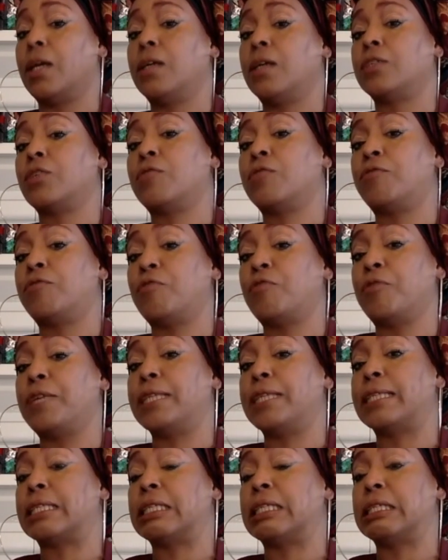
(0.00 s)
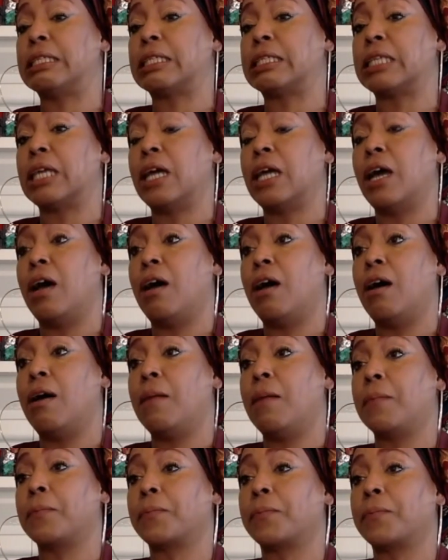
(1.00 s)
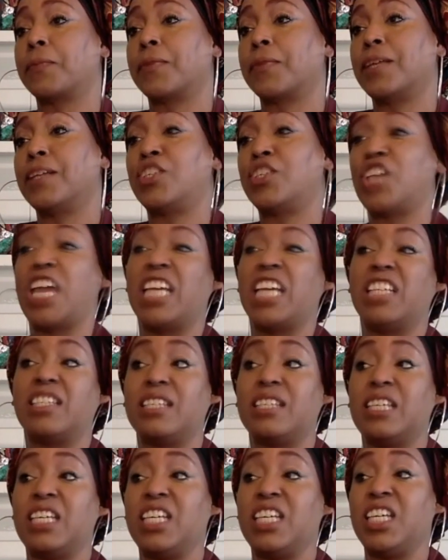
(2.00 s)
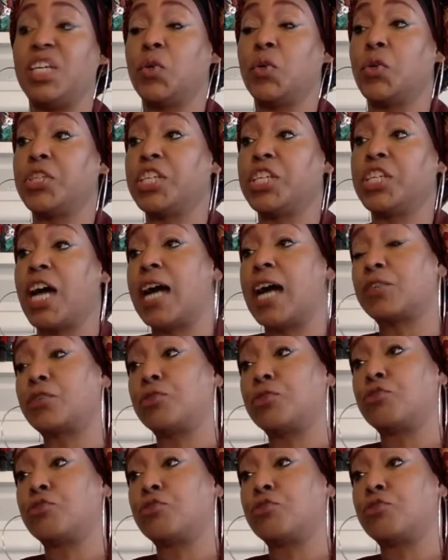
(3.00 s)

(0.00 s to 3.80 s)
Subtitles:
So for instance, Jay-Z or Dr.